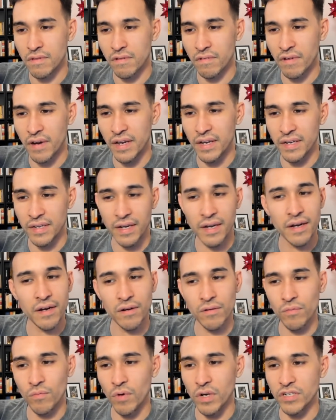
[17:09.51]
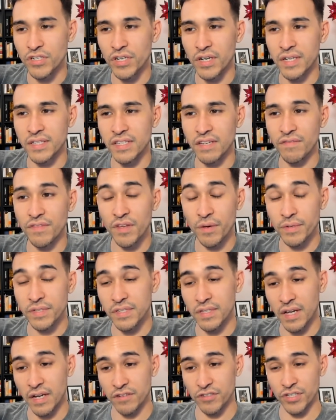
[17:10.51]
Right? Yeah, one-shots, even though it's
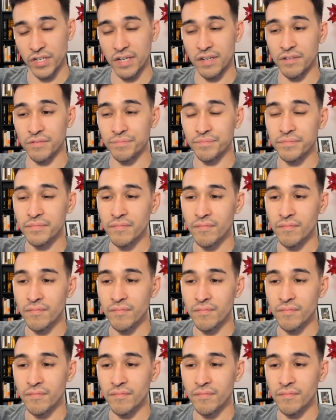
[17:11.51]
non-shadow.